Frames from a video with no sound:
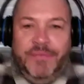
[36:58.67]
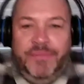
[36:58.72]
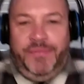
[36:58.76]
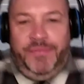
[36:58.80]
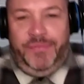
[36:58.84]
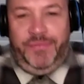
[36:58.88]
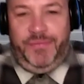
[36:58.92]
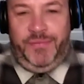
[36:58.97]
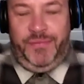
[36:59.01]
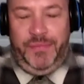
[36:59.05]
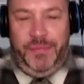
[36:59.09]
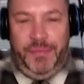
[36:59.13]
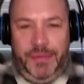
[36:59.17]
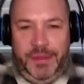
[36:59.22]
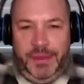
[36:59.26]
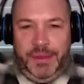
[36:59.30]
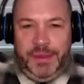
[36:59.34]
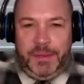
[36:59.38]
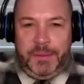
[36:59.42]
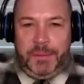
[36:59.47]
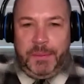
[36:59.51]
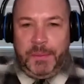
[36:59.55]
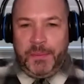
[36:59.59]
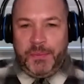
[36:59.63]
you
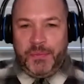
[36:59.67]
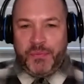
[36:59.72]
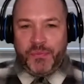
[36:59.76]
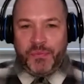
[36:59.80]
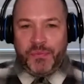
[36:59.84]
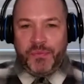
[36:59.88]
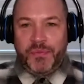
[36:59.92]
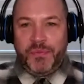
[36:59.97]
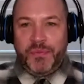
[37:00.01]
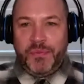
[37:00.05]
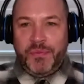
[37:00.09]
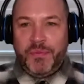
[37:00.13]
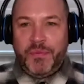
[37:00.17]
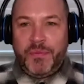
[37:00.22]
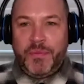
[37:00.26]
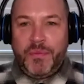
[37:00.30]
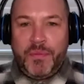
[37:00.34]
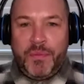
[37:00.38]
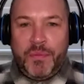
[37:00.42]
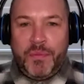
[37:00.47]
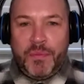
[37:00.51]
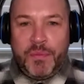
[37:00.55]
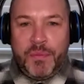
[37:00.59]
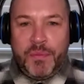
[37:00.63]
mention people,
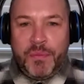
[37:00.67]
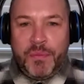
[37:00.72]
it become